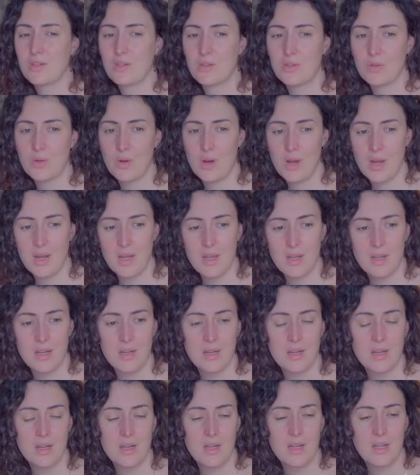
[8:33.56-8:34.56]
Try
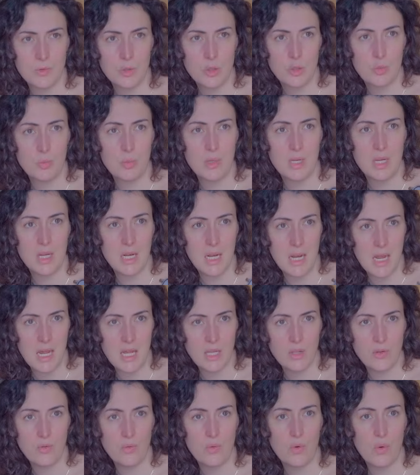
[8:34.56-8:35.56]
to be
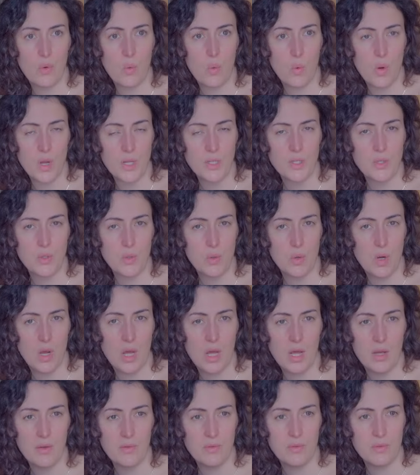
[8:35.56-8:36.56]
glad for what you
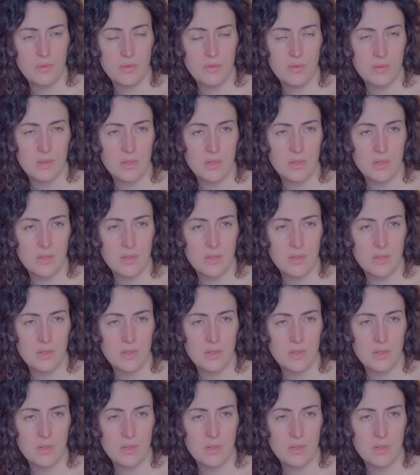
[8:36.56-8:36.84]
have.